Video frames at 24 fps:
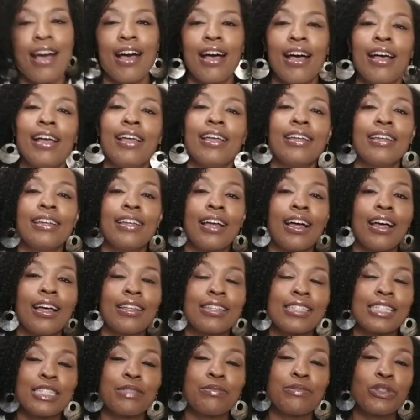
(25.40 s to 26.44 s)
I
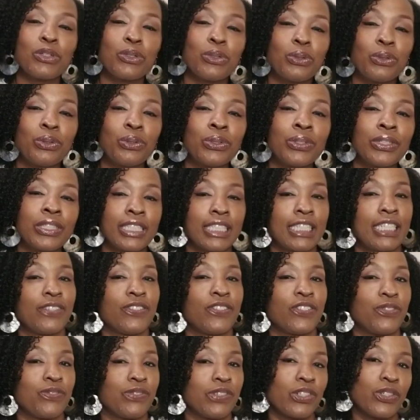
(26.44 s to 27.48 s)
got some cool
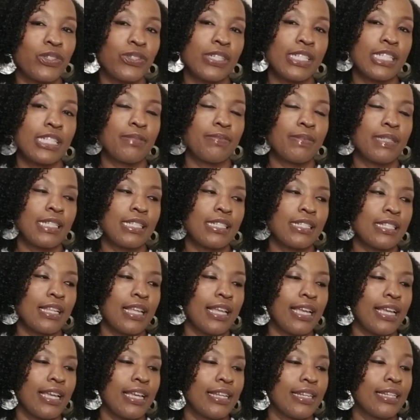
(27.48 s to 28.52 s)
gifts for Christmas,
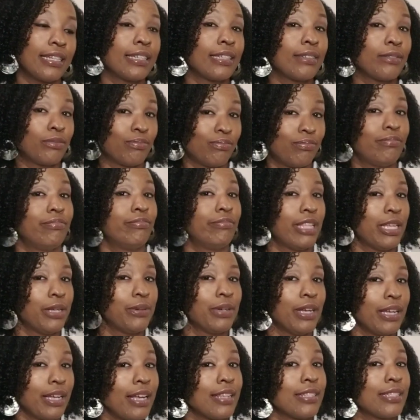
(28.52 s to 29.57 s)
and
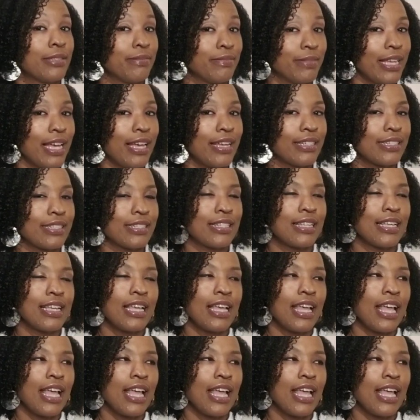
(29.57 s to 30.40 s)
I got some decks.